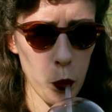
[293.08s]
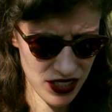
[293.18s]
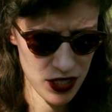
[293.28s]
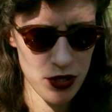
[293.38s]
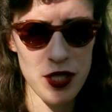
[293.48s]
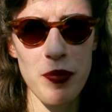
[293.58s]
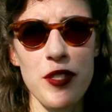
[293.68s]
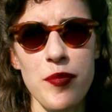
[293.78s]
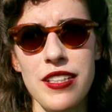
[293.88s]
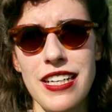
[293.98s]
this was
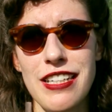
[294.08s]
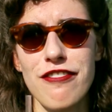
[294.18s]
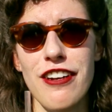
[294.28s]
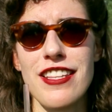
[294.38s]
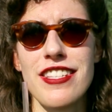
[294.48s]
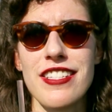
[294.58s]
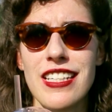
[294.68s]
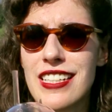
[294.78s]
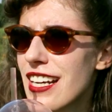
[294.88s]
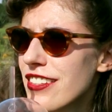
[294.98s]
supposed to be like a
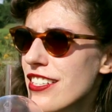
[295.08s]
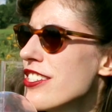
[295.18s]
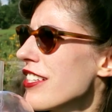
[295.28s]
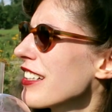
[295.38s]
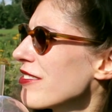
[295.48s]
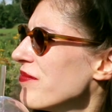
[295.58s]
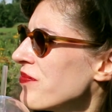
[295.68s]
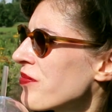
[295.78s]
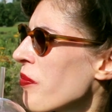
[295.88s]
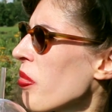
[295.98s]
fancy addition
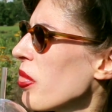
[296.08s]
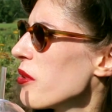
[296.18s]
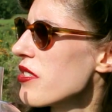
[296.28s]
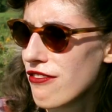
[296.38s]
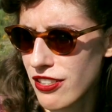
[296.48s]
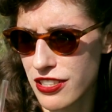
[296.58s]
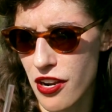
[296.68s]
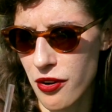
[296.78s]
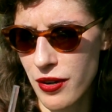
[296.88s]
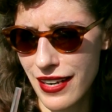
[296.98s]
to this
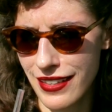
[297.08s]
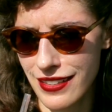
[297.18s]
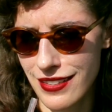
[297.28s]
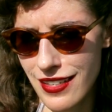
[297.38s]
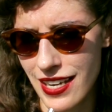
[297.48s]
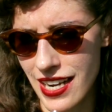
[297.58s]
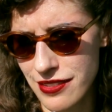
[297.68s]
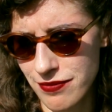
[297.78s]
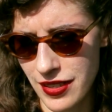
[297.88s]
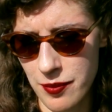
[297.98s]
video and
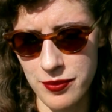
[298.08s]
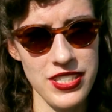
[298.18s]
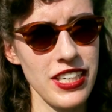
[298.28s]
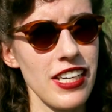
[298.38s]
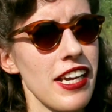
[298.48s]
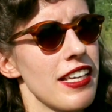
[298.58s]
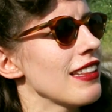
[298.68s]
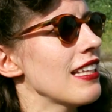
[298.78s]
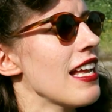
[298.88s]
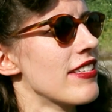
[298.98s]
I'm digging it
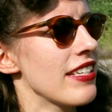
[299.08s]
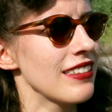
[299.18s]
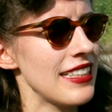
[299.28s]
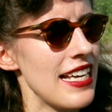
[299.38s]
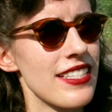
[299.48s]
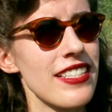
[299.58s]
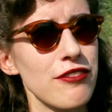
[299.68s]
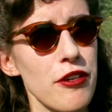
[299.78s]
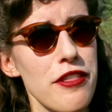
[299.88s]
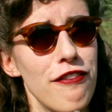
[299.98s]
less and less
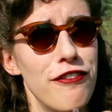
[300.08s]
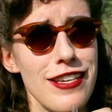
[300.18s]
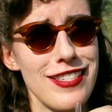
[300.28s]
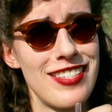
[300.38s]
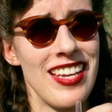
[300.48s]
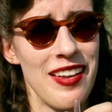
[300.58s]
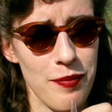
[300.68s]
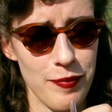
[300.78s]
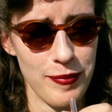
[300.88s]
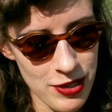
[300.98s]
with every sip.
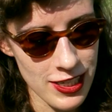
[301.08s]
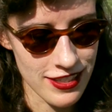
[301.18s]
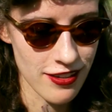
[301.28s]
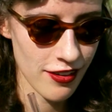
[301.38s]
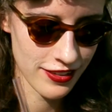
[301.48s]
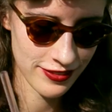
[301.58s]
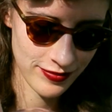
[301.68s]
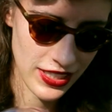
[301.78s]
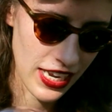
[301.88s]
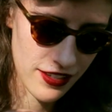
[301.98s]
I mean, it's not,
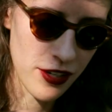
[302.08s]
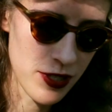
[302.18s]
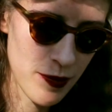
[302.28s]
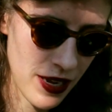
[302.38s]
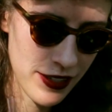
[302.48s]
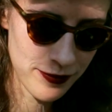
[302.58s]
yeah, no, it's bad.